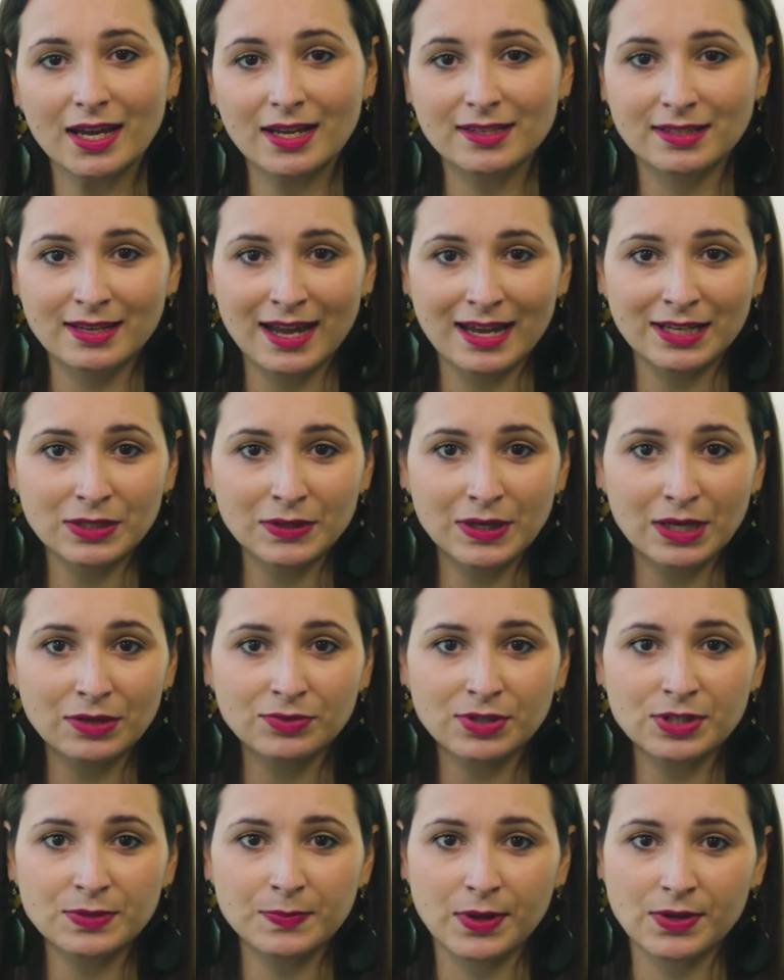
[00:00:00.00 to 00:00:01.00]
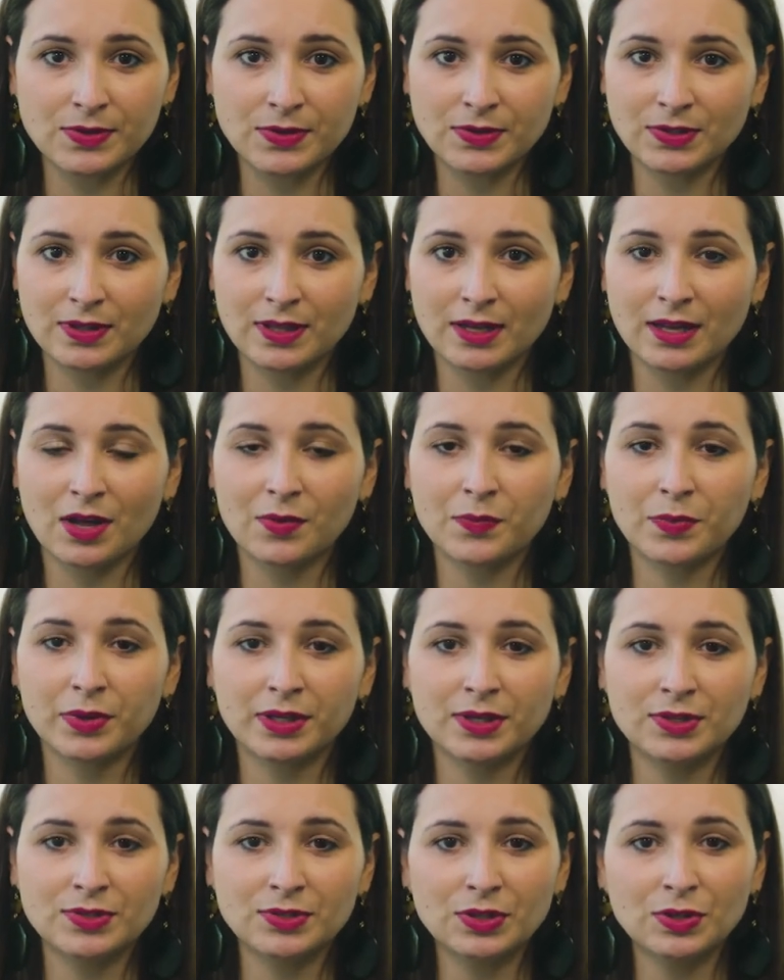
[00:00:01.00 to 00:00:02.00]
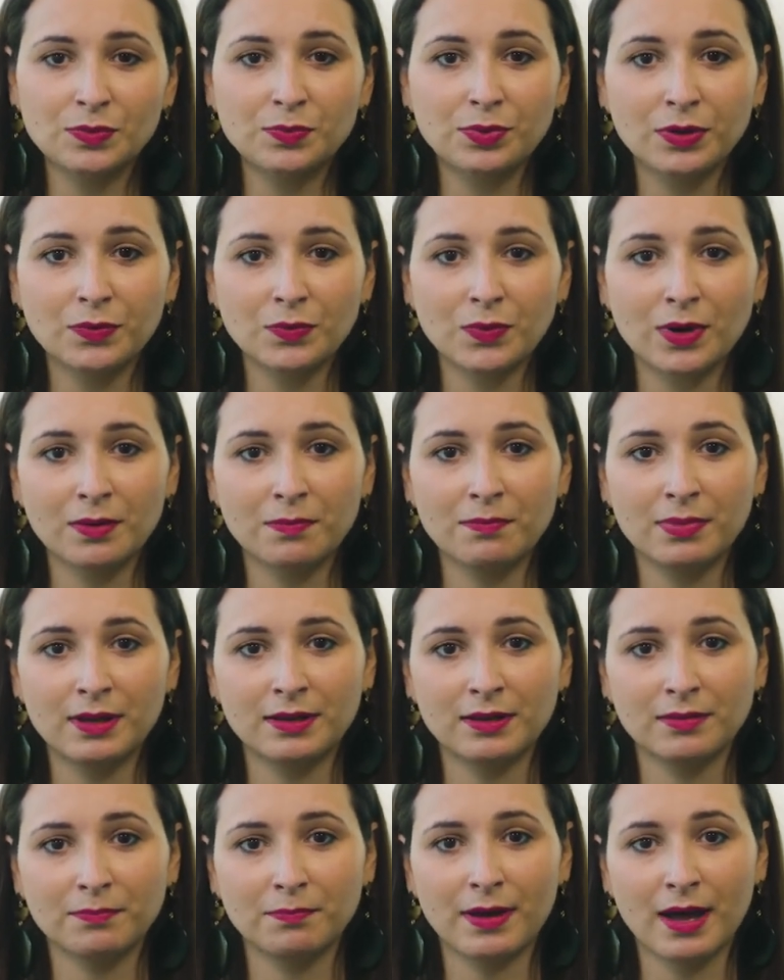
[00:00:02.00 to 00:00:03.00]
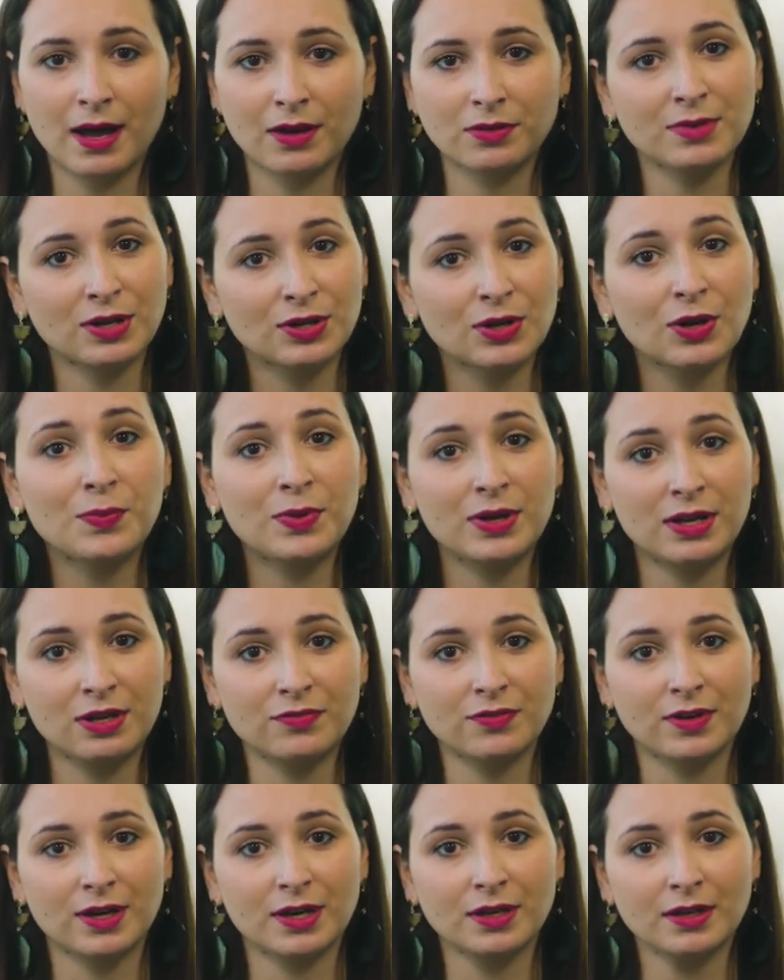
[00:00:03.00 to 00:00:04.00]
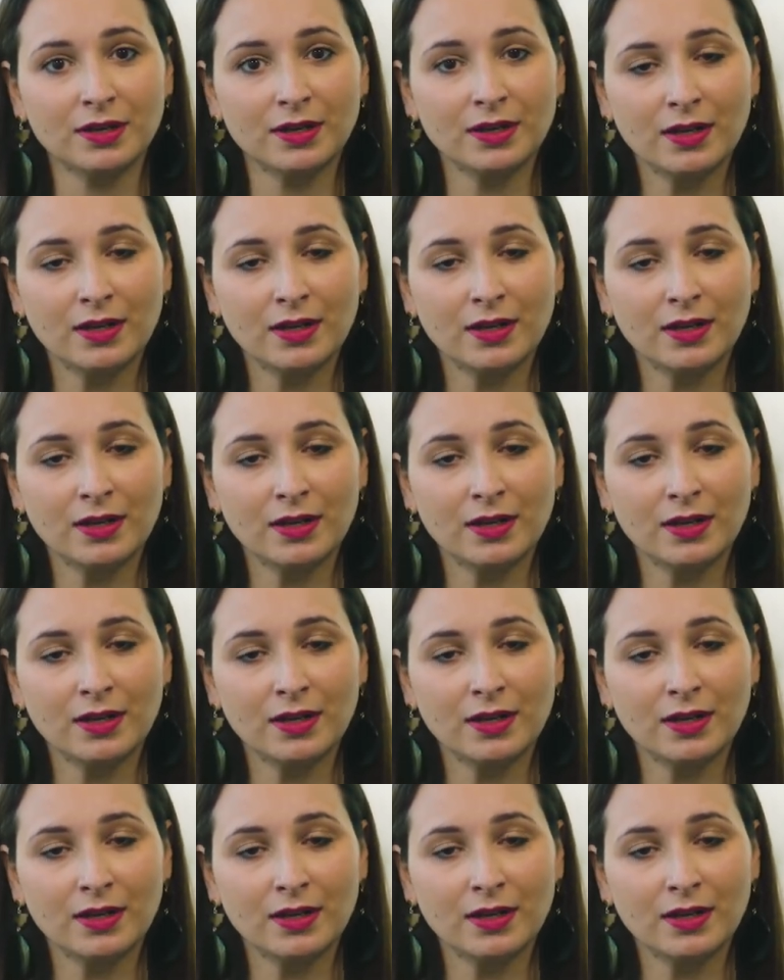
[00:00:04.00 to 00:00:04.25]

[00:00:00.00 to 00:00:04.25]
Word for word: its inadequate response to the company's two point one billion pounds monopoly fine.